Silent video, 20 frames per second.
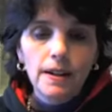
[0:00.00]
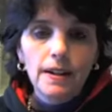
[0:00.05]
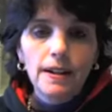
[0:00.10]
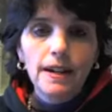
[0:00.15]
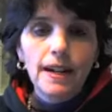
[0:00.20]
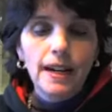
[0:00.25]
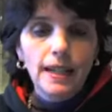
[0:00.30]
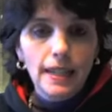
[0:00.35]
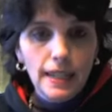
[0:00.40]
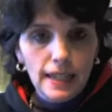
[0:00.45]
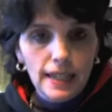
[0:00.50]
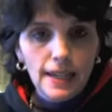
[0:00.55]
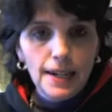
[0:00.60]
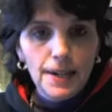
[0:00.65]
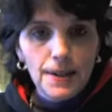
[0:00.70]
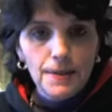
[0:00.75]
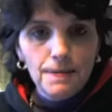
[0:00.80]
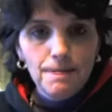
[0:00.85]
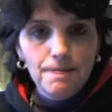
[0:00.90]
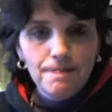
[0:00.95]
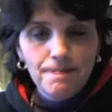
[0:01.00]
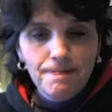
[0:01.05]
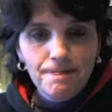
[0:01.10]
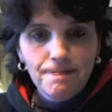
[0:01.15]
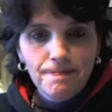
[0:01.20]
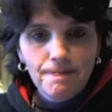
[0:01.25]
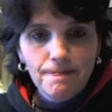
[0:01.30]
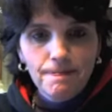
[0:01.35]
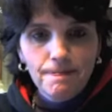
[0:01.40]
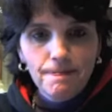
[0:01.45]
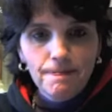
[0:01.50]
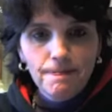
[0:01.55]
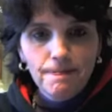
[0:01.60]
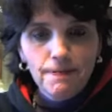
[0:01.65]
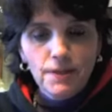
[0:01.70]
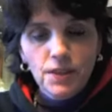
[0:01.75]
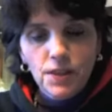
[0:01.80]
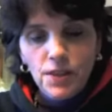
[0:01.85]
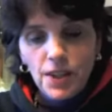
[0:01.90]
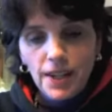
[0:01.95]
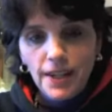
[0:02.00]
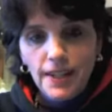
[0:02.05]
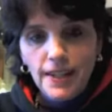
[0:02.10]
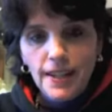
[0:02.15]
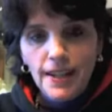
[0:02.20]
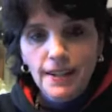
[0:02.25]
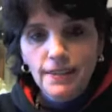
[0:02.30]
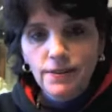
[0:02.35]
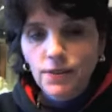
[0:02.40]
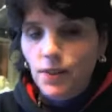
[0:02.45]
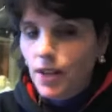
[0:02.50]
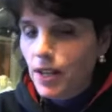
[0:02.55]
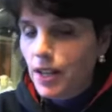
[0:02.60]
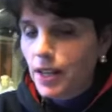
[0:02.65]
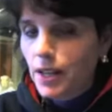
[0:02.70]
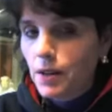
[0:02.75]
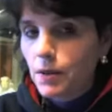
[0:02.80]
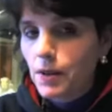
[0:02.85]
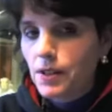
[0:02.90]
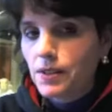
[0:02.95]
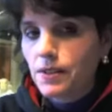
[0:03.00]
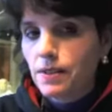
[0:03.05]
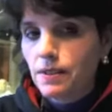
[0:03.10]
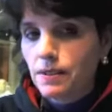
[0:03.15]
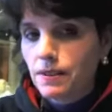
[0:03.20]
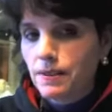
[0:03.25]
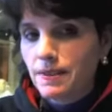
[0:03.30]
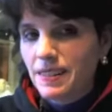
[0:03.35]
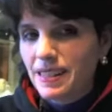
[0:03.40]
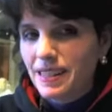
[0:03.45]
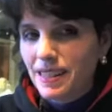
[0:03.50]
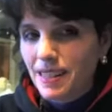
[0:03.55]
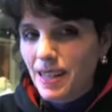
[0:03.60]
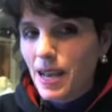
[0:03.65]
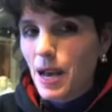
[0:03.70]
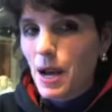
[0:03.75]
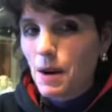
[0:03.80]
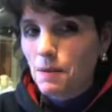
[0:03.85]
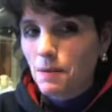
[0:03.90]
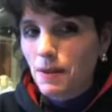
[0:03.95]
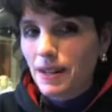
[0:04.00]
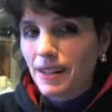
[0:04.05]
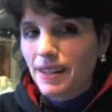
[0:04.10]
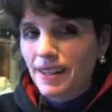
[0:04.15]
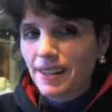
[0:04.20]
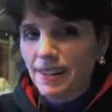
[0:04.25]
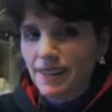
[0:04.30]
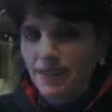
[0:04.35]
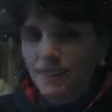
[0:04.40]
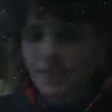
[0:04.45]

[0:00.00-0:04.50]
I need help. Check it out. Got any questions? I'm right here.